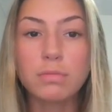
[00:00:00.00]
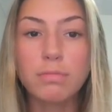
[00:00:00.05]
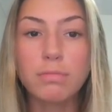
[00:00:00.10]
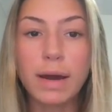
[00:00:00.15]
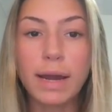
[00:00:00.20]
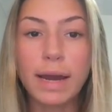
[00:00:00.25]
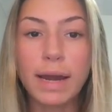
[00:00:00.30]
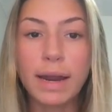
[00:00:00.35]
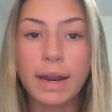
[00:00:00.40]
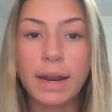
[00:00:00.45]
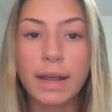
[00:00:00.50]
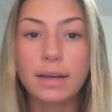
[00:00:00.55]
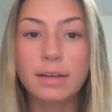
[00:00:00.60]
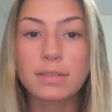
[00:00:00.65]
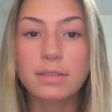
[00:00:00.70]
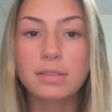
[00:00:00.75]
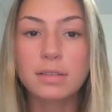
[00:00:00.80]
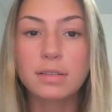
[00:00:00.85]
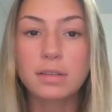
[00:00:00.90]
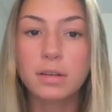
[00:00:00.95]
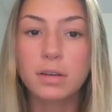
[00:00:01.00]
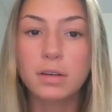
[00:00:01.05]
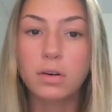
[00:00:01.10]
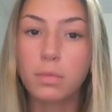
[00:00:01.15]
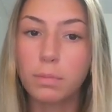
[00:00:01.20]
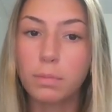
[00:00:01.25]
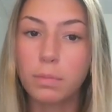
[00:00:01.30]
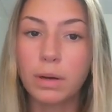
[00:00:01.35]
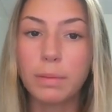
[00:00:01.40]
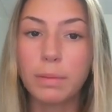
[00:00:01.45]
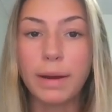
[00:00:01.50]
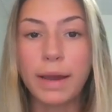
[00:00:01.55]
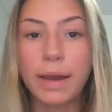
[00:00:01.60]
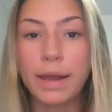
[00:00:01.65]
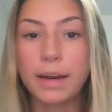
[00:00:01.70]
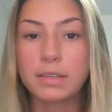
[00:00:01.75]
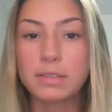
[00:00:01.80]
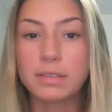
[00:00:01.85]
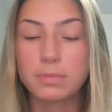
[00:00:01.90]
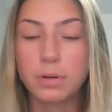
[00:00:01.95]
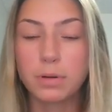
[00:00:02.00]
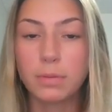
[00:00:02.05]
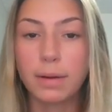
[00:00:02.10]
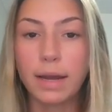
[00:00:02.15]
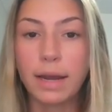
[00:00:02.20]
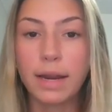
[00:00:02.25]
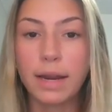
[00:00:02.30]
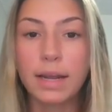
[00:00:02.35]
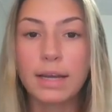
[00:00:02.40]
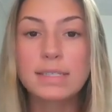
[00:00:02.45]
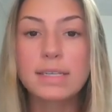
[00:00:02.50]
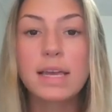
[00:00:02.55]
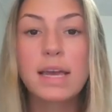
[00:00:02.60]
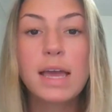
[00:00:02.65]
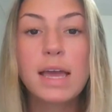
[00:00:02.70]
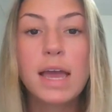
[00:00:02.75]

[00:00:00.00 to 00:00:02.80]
biotics, prebiotics, probiotics,